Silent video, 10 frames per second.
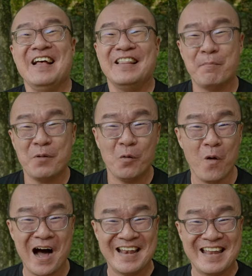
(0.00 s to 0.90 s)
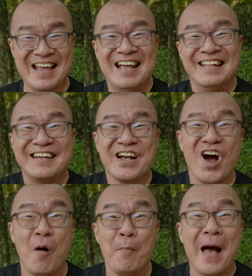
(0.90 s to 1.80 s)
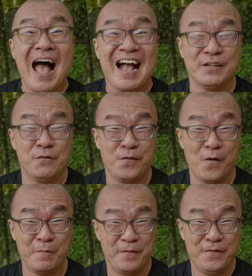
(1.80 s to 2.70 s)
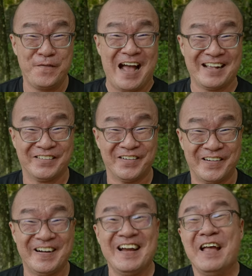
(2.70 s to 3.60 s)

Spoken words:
Number one, the compact form factor.